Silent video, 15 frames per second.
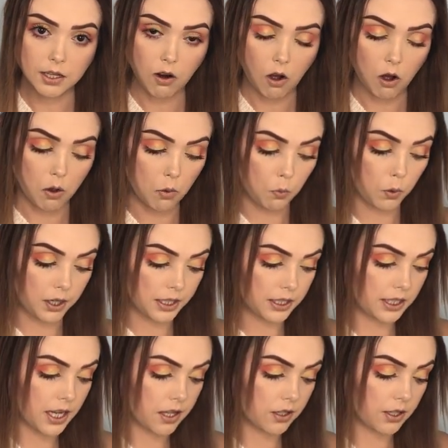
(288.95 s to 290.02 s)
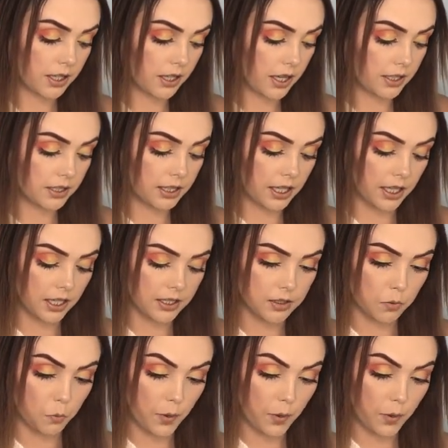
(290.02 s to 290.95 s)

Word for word: it all working together and nice and